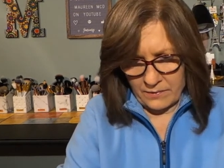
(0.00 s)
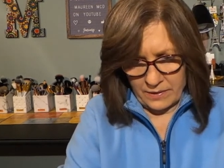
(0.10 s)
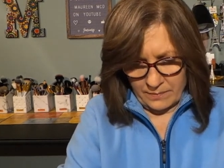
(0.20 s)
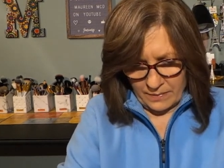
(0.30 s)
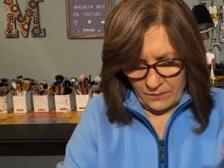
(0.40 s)
All right,
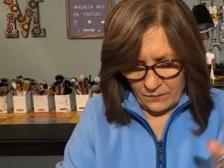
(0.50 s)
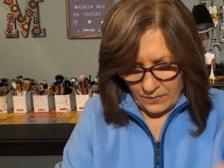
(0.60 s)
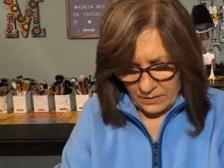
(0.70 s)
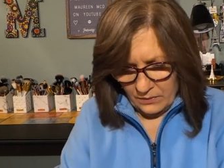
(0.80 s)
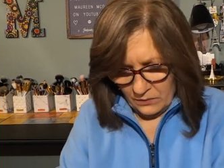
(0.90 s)
I'm
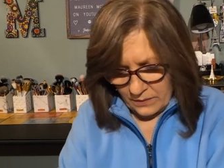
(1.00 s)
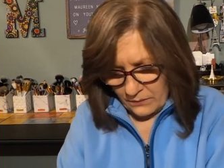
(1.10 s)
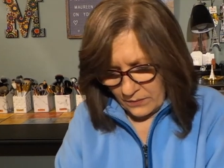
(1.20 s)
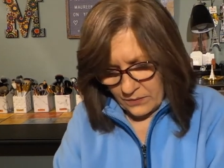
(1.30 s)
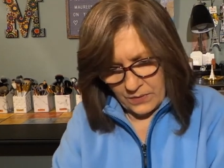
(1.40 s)
a little
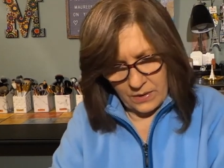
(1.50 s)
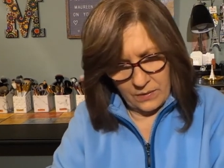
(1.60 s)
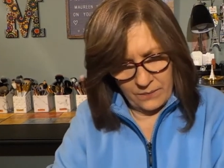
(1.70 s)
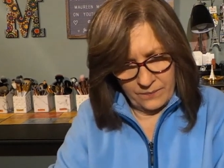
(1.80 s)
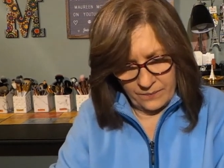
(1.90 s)
confused here.